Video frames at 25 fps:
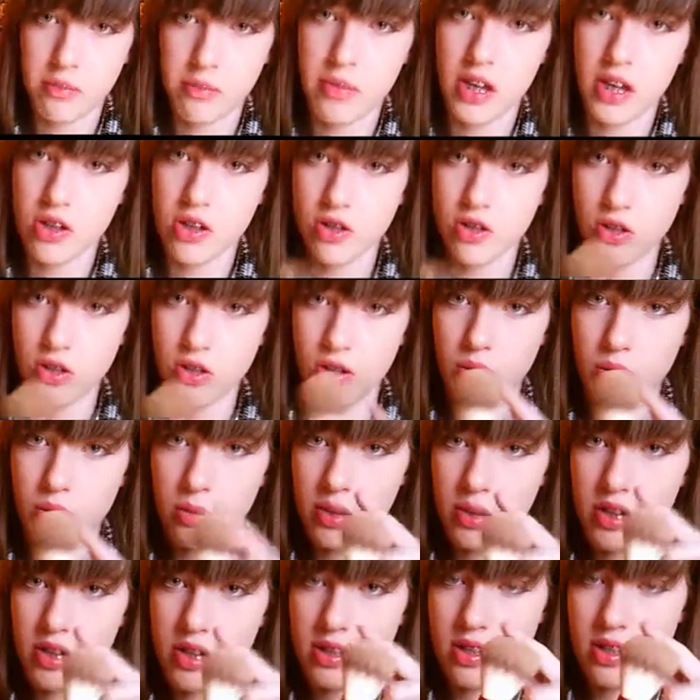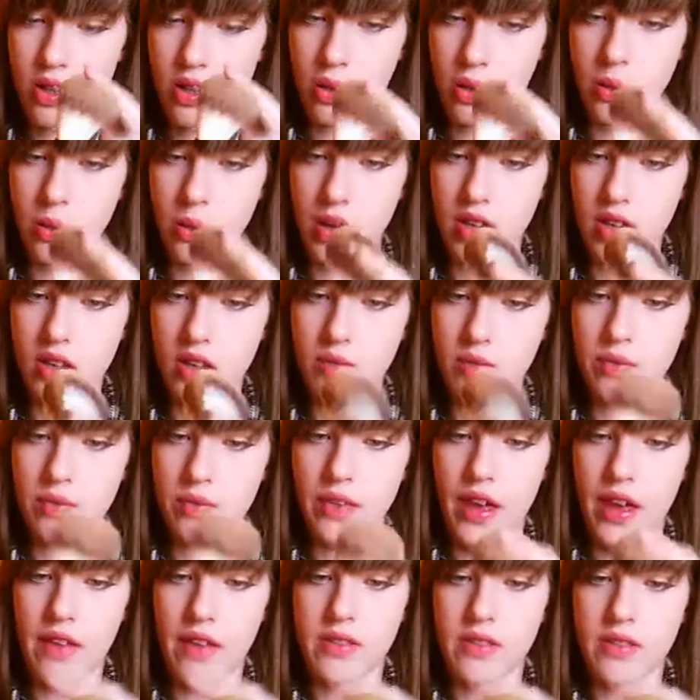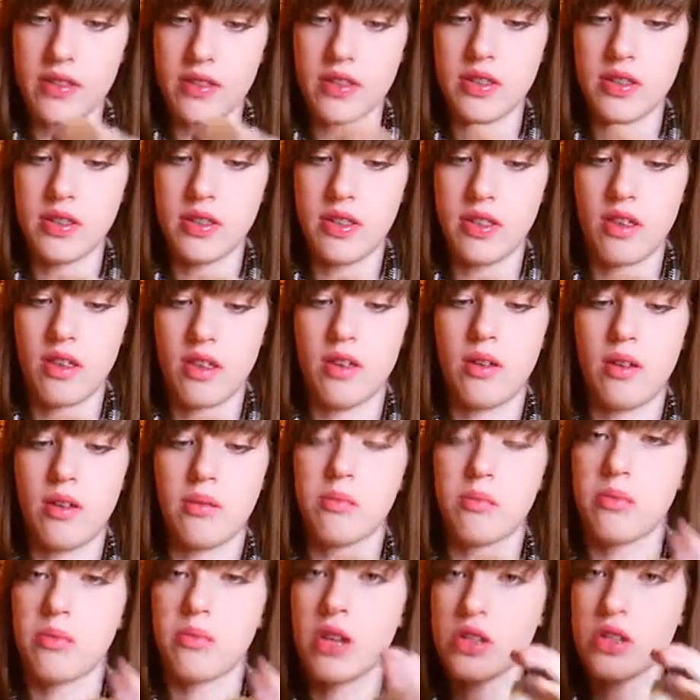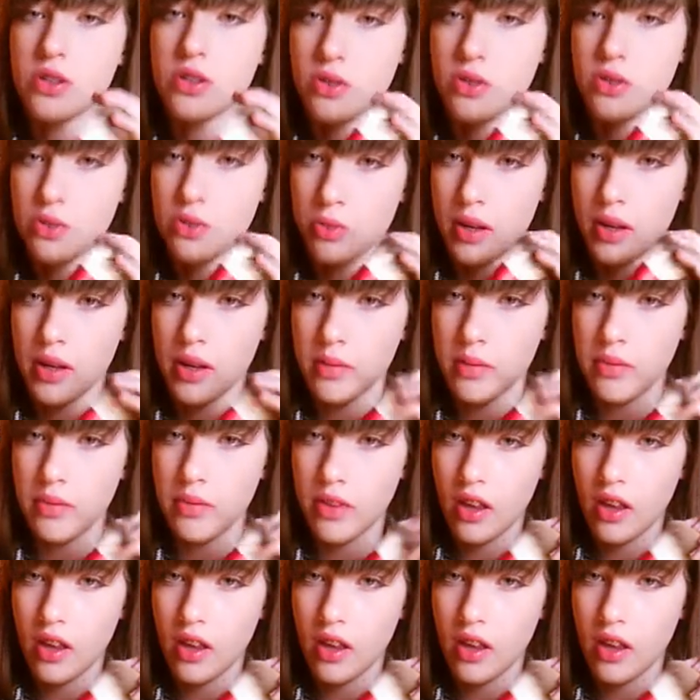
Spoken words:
make sure, because they're quite dense, the bristles quite,